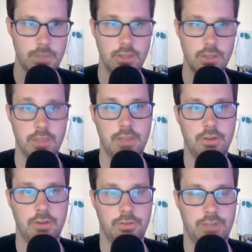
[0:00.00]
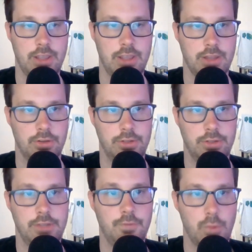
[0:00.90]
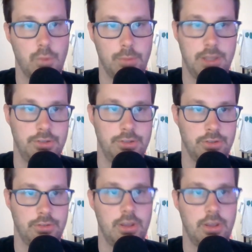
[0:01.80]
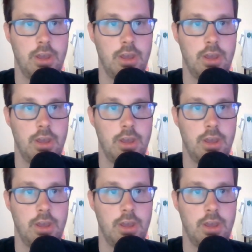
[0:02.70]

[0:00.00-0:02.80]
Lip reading: They are saying they are looking for pitches.